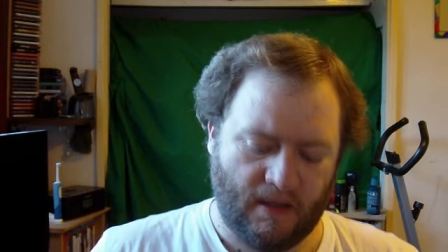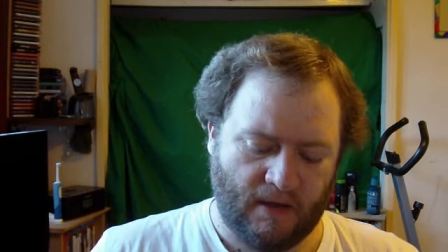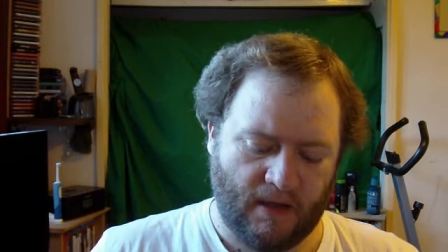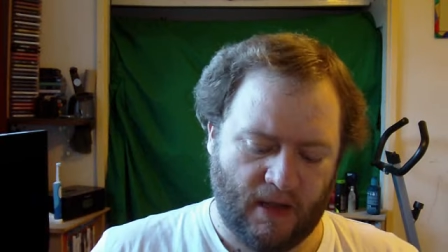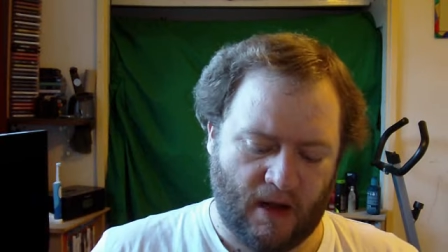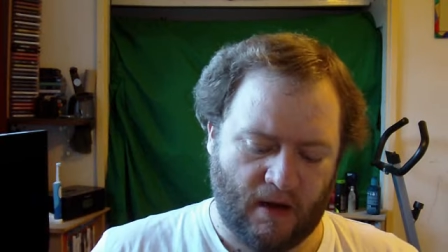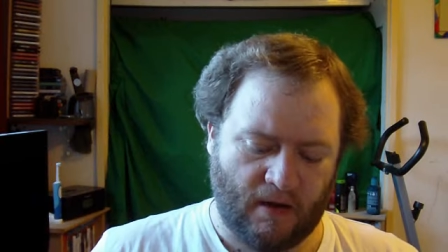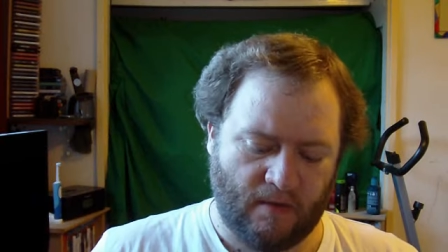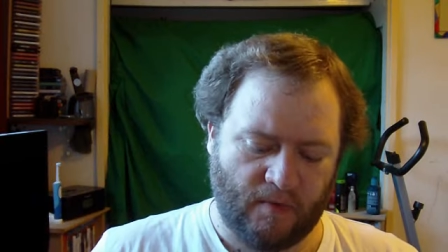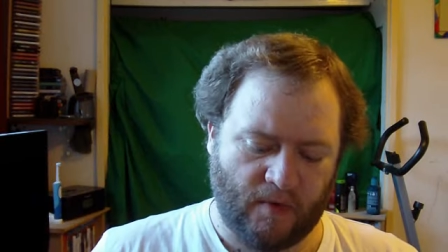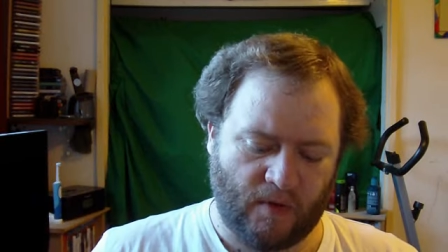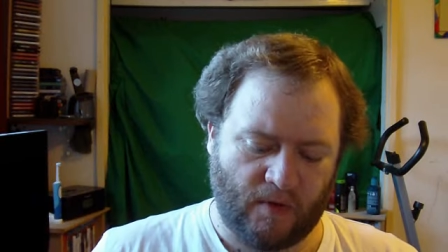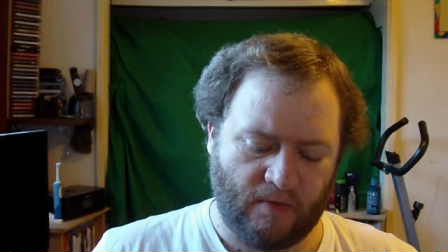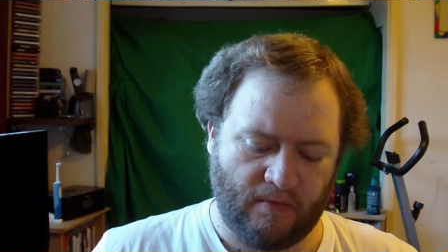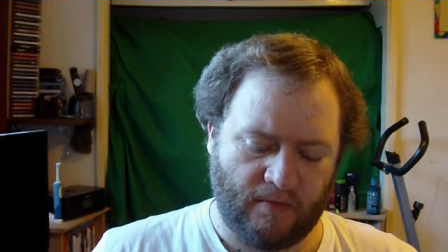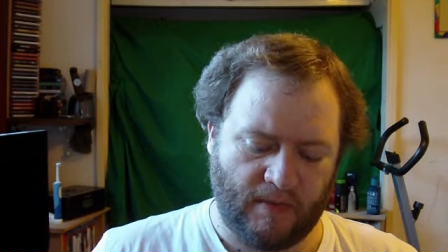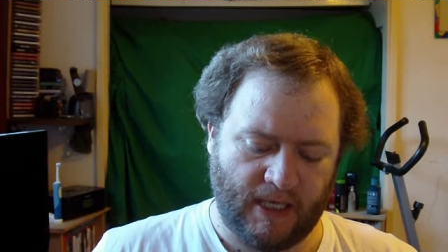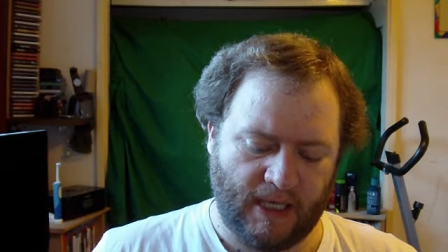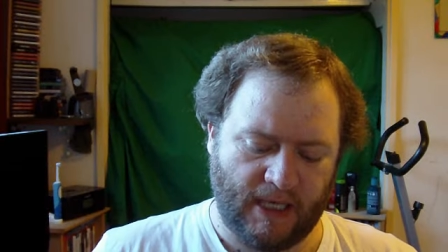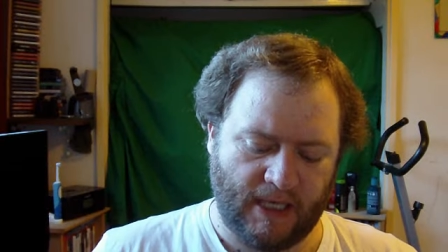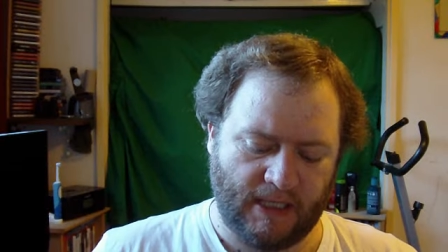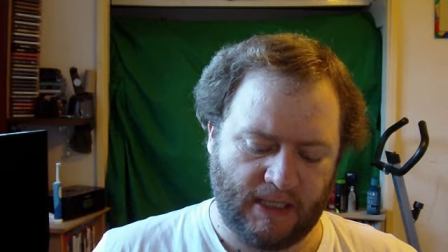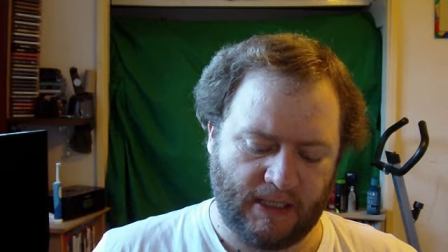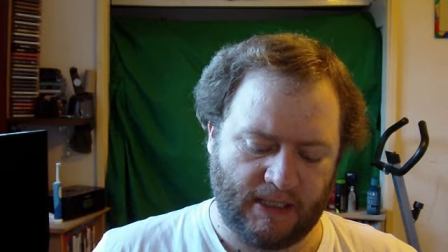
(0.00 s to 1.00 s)
The only problem
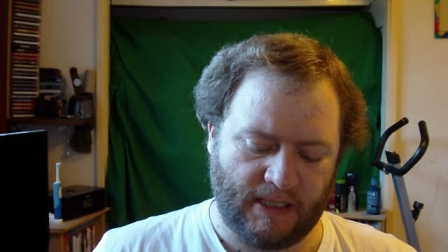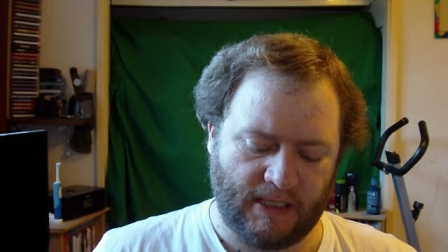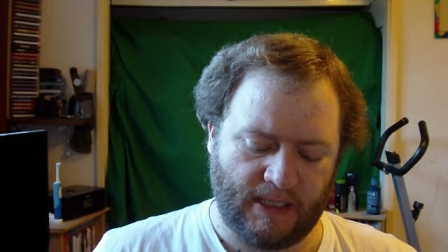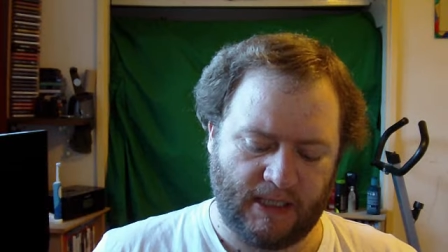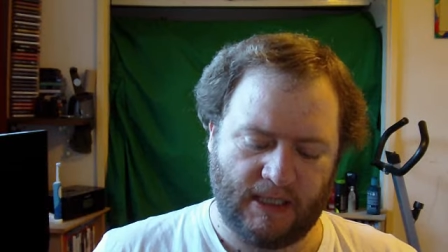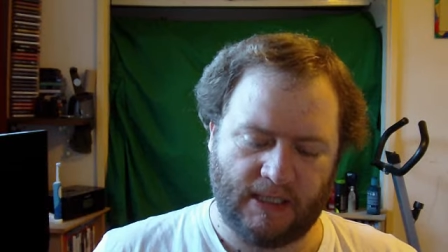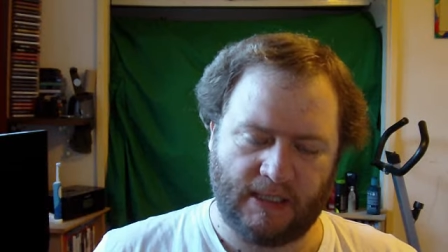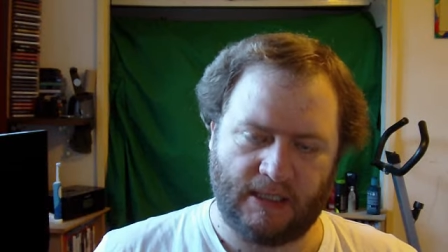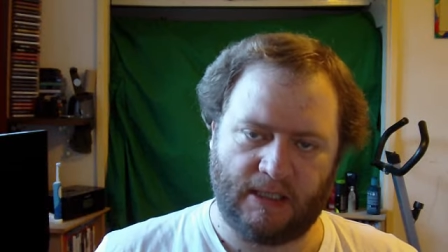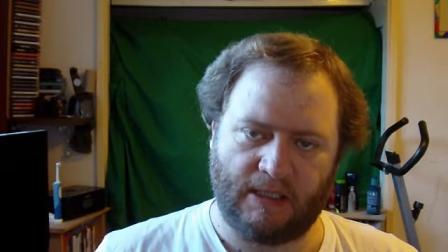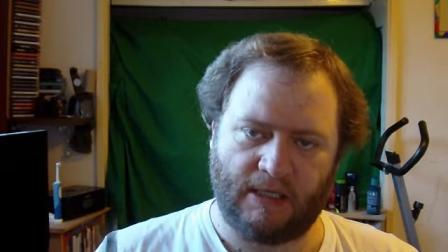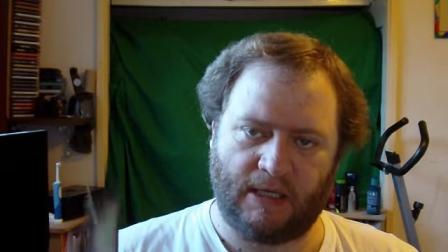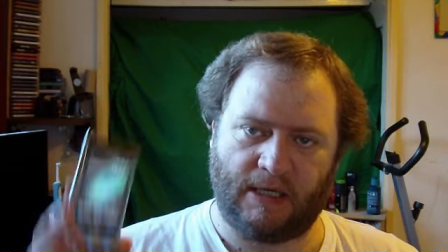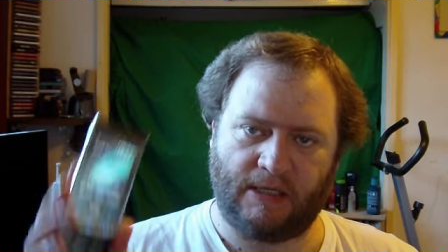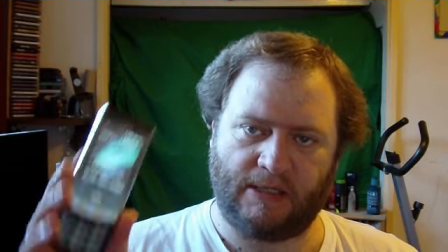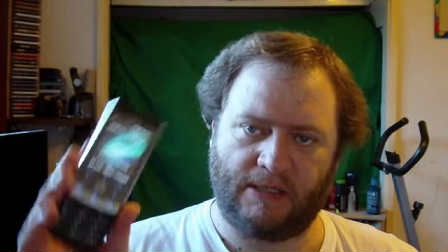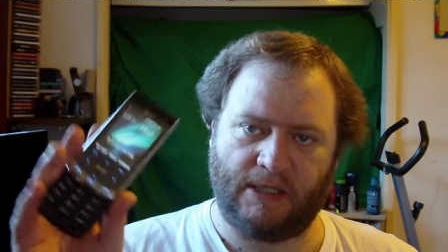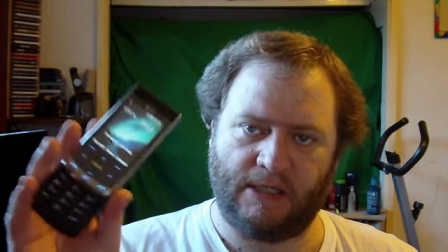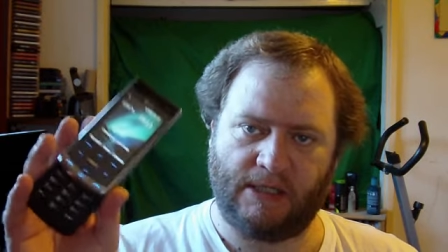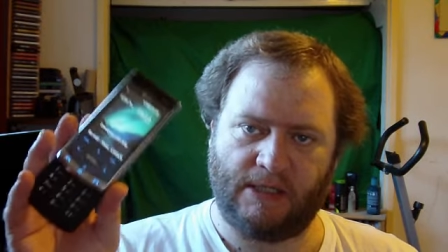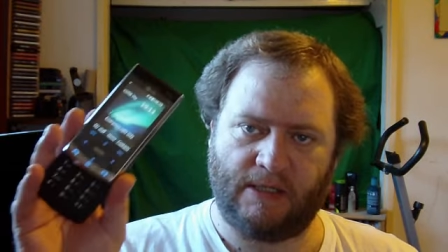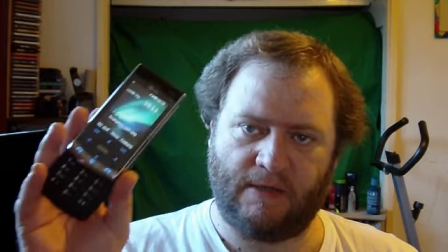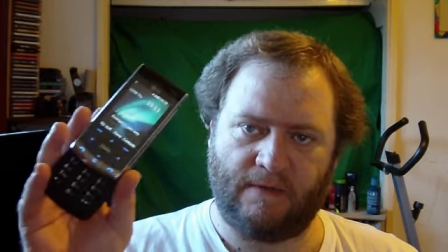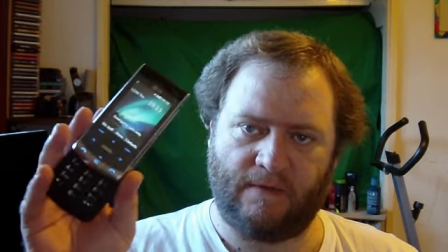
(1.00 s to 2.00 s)
is the touch
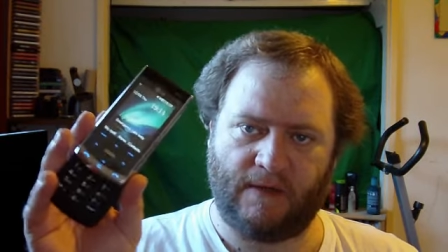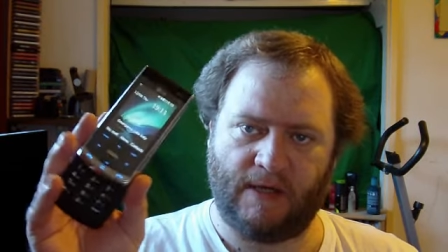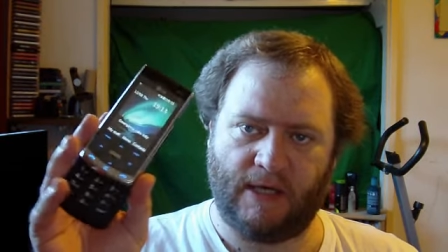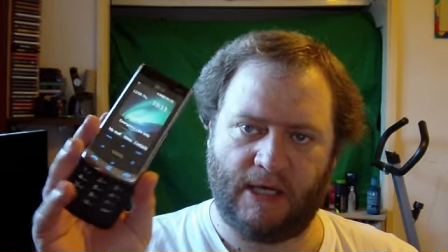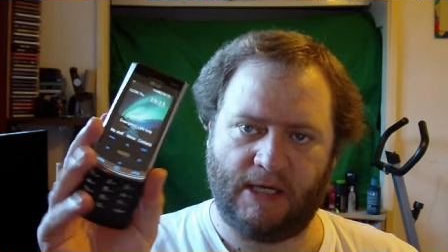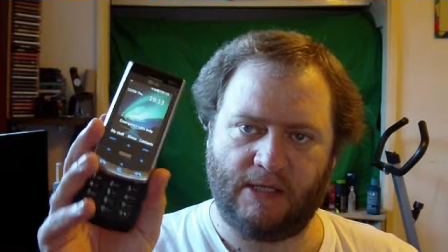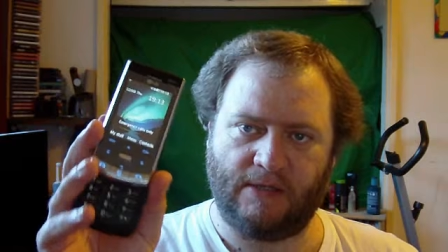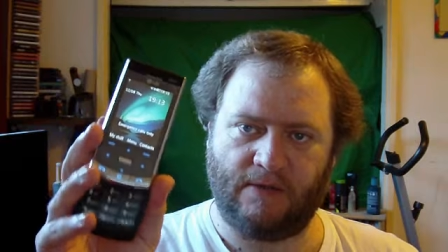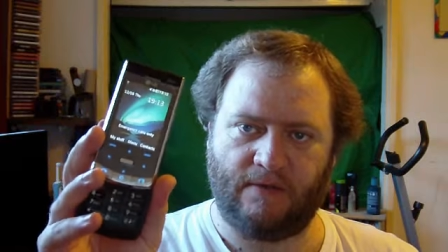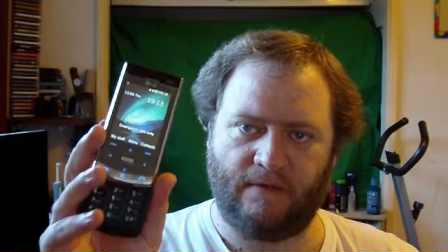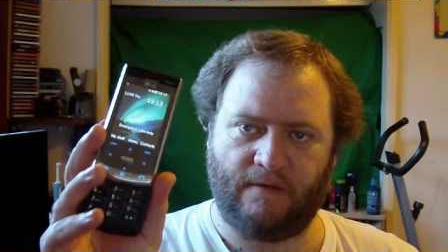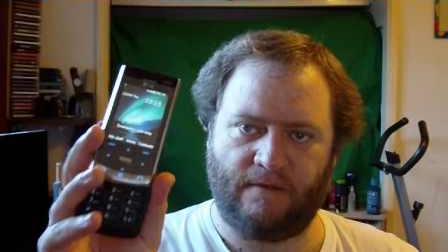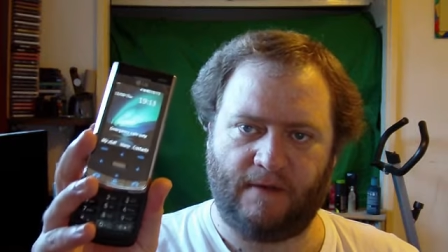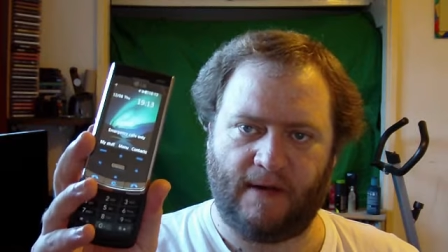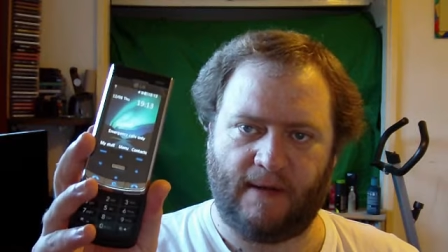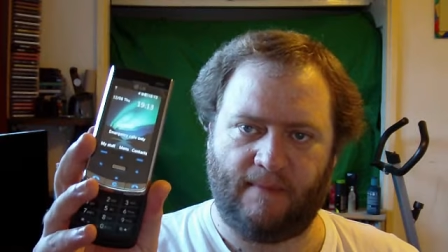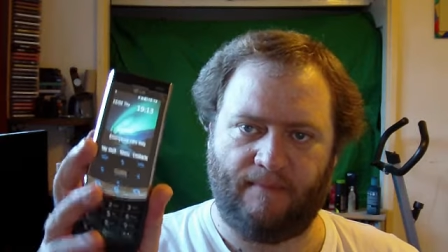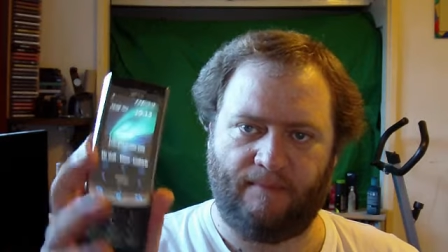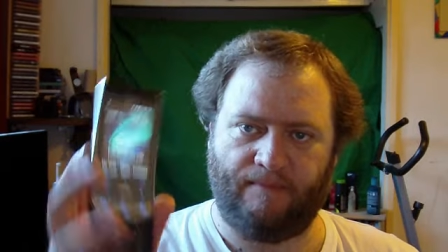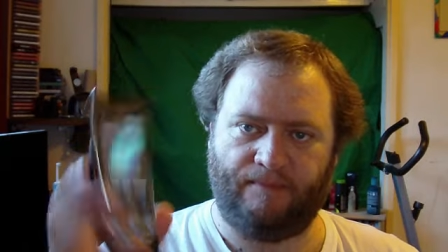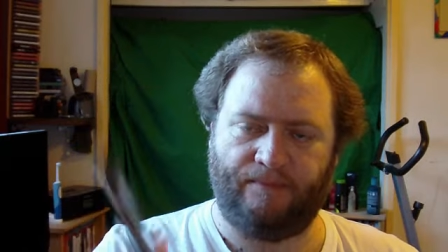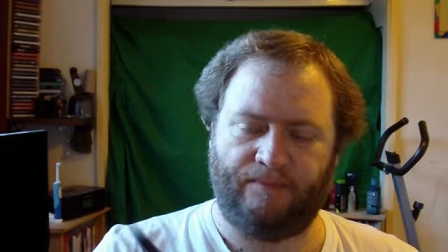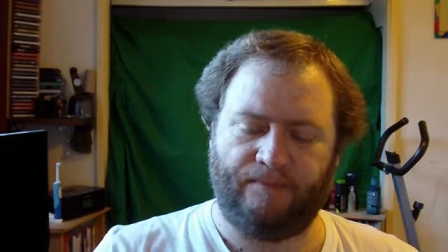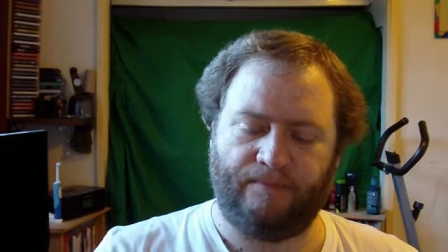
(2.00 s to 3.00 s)
sensitive keys on the
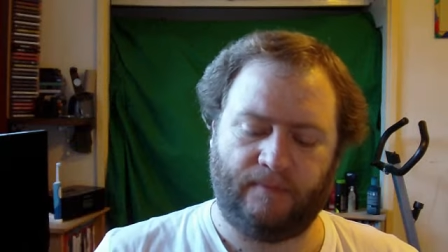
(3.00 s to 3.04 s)
front.